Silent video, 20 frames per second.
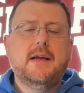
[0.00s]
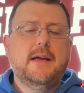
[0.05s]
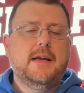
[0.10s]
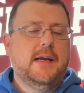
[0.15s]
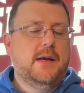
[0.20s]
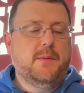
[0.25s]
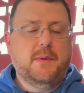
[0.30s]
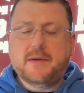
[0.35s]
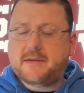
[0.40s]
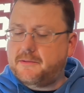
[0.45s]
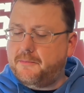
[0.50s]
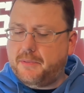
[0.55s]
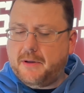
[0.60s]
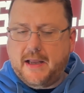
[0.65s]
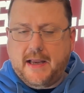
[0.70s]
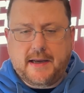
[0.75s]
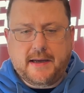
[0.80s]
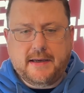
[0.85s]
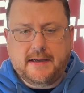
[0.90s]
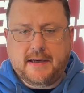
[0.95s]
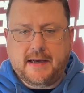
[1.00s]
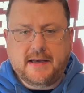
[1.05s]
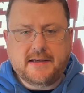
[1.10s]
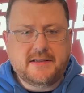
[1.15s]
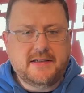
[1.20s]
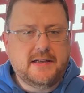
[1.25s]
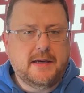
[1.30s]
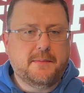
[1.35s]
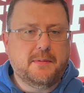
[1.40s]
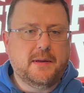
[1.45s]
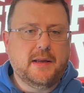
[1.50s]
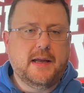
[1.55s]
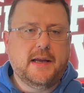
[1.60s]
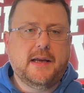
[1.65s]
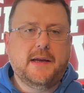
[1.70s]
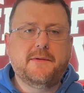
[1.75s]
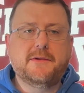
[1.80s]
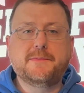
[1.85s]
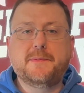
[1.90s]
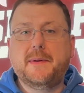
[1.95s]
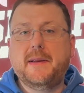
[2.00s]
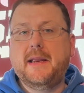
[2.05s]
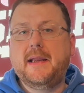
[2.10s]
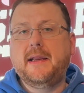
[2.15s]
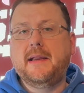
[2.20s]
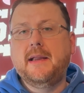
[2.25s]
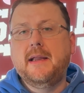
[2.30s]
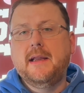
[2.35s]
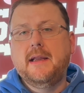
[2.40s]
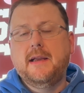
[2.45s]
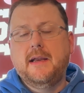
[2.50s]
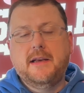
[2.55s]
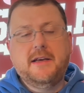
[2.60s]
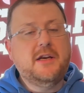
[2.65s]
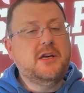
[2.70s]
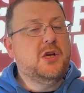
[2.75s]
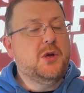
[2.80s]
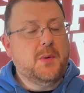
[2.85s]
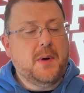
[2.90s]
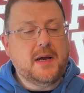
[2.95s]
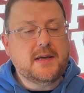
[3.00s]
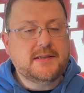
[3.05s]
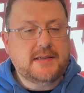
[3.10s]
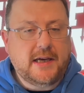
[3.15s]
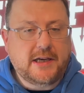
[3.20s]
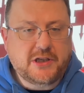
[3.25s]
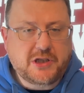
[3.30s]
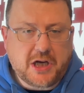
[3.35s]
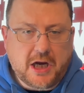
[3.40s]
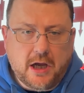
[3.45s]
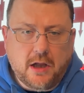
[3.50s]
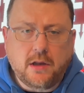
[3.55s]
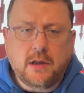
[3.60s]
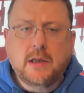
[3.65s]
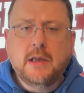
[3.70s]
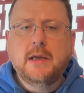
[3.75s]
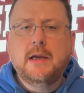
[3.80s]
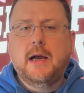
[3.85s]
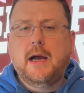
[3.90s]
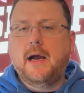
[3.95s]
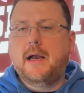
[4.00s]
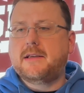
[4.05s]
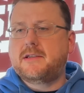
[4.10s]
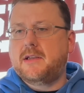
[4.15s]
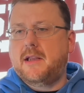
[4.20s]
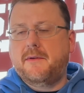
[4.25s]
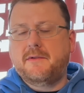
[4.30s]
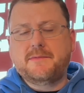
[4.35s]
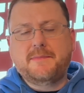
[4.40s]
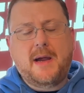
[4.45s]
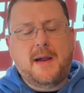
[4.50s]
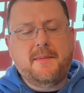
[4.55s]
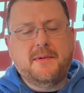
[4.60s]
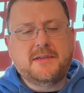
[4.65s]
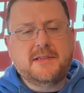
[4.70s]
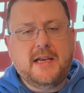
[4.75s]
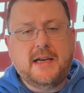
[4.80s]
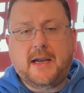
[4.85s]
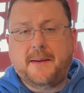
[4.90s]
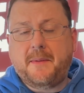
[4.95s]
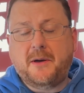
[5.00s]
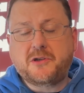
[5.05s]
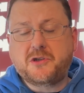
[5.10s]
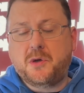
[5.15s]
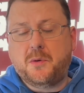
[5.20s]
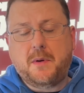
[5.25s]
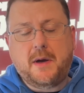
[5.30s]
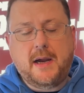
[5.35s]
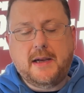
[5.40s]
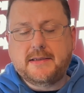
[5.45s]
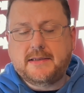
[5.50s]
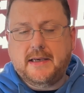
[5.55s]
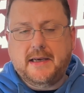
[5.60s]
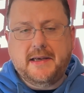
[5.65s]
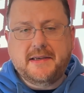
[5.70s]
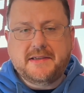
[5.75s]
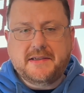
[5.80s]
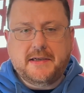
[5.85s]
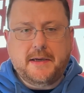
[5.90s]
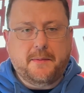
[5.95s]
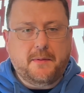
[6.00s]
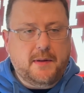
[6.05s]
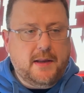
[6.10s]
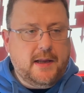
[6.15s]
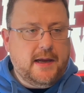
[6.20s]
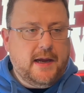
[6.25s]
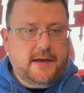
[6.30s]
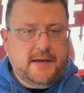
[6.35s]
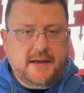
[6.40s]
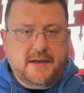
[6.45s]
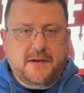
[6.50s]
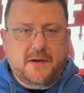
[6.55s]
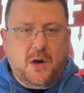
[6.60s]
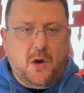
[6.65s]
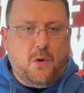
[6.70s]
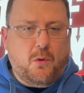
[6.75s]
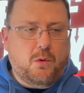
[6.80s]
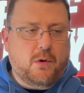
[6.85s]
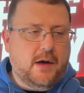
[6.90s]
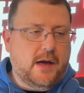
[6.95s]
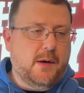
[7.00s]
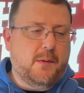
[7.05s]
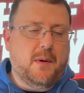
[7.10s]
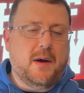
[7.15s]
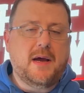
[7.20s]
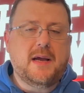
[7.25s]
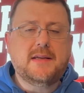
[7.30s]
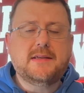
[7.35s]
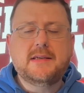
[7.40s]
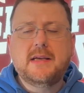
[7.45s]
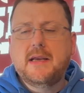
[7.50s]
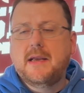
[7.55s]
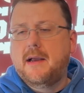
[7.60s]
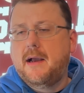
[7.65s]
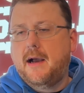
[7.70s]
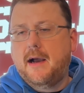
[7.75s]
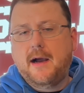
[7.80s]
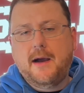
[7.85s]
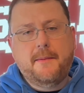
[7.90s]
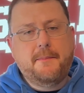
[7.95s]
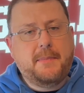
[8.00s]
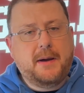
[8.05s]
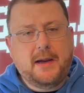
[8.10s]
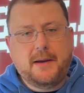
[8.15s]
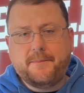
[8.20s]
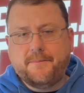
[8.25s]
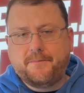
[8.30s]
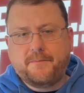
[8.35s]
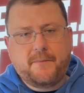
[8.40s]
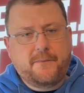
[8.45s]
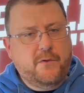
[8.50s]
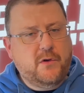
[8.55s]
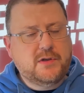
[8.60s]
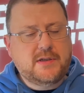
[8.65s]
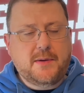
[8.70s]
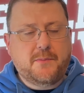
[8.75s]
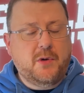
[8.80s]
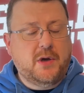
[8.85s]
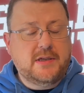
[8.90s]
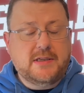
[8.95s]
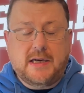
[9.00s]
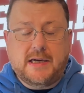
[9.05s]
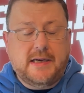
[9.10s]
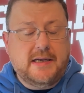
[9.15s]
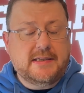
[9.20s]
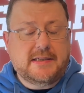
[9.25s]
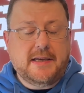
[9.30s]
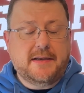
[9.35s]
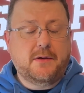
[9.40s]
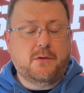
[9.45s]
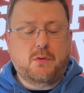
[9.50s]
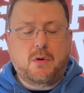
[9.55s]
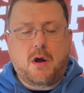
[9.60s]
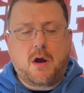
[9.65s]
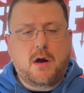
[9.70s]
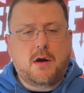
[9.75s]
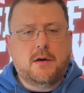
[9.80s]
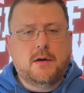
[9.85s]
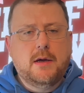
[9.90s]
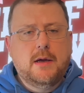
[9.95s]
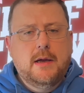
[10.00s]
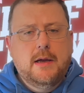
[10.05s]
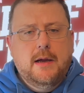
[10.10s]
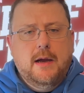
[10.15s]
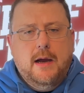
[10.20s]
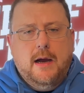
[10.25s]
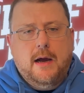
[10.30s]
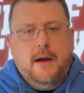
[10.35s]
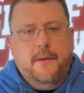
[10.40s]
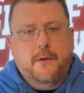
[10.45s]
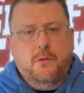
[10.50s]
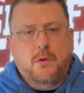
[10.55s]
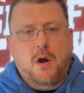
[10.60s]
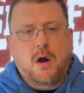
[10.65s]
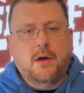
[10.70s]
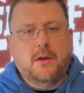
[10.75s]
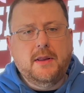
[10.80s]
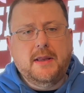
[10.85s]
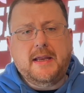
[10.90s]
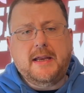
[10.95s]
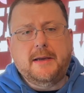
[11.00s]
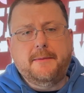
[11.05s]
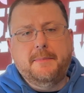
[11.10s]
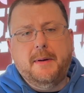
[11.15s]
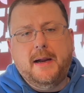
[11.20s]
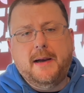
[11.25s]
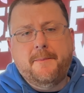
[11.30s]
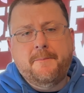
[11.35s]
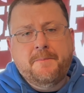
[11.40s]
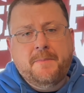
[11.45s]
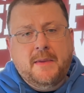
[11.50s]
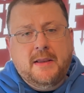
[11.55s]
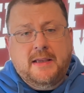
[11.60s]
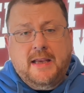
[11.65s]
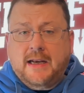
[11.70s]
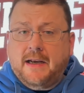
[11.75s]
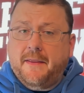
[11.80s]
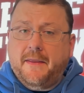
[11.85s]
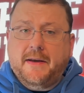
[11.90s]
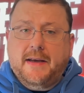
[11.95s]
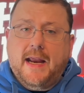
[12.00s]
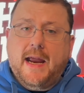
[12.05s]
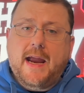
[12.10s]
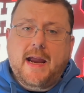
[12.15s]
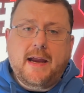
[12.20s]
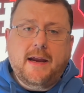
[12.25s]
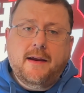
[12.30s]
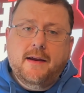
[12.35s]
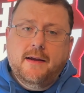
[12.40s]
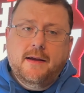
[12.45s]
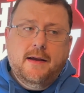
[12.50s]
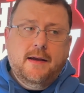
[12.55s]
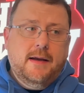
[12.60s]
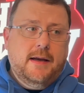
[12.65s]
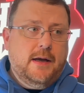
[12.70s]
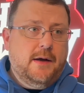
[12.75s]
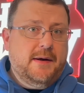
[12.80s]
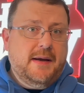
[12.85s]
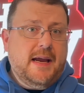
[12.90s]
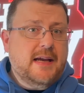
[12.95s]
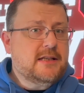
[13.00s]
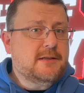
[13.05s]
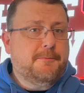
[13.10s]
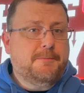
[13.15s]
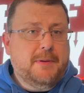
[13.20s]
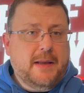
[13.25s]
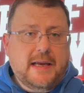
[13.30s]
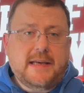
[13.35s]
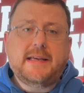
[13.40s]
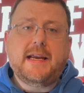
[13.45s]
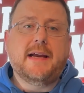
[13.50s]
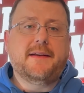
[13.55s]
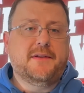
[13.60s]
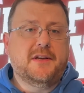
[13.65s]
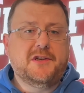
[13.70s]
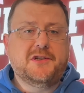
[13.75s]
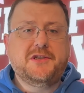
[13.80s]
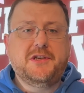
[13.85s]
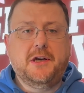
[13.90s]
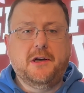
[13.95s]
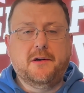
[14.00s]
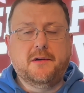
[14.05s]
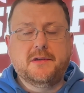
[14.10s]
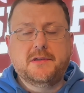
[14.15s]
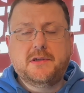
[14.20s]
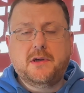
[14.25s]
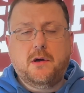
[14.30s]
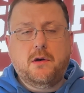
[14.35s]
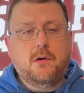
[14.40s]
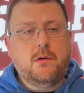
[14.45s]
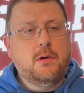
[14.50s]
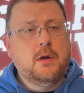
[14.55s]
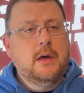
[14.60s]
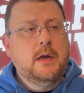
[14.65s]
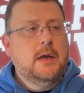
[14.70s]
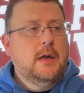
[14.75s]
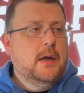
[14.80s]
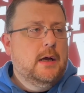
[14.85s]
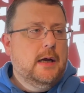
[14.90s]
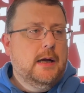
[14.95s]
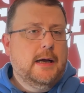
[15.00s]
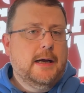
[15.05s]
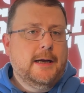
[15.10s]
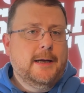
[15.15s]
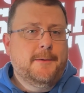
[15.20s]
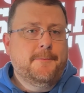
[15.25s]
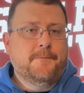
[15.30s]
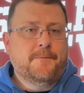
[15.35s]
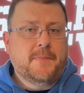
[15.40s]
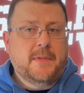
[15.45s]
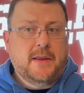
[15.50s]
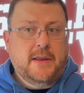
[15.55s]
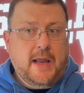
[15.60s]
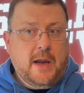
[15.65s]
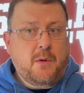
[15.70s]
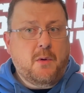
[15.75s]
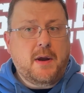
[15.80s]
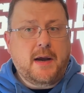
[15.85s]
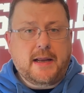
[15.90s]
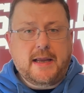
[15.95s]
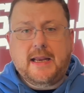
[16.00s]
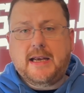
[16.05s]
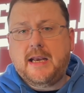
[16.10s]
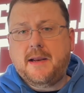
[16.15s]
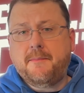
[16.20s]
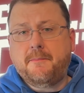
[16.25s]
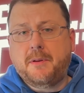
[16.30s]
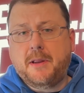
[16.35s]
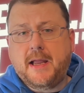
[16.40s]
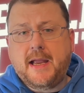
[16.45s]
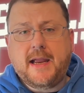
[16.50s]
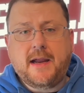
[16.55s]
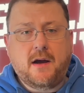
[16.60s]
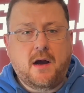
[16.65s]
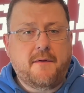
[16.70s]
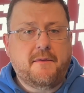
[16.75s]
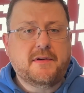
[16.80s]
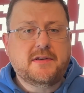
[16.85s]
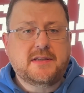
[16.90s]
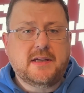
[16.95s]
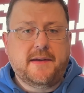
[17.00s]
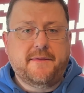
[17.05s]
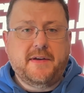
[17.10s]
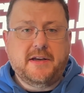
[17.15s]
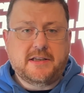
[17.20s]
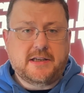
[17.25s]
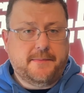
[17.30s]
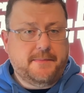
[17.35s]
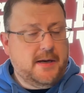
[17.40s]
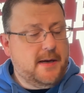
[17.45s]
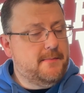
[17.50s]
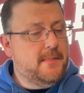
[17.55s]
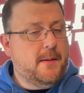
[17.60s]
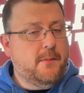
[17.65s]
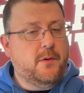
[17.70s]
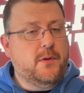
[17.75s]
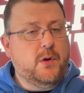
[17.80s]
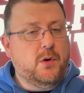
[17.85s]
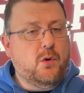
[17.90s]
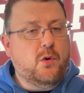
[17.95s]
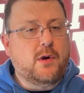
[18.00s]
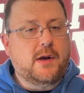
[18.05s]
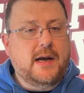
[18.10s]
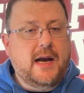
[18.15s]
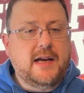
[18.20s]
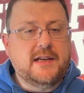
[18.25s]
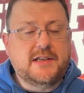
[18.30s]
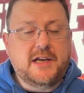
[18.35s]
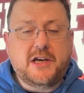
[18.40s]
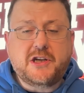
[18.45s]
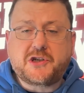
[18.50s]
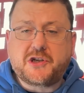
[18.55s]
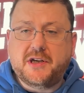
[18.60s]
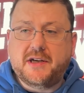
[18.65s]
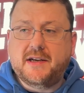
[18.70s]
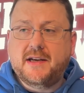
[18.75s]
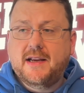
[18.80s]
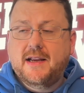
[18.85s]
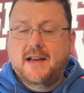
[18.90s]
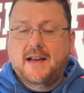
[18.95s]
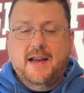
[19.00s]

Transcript: He wasn't playing in the NCAA. He was playing in the USHL. Uh, so that was my mistake. I'm not sure why I said NCAA. I didn't know where he was, uh, but for some reason I just said the wrong, uh, the wrong league. But at the end of the day, you know, he hasn't played yet this year. So um, they want to get him playing, obviously, if he's going to be a member of their organization.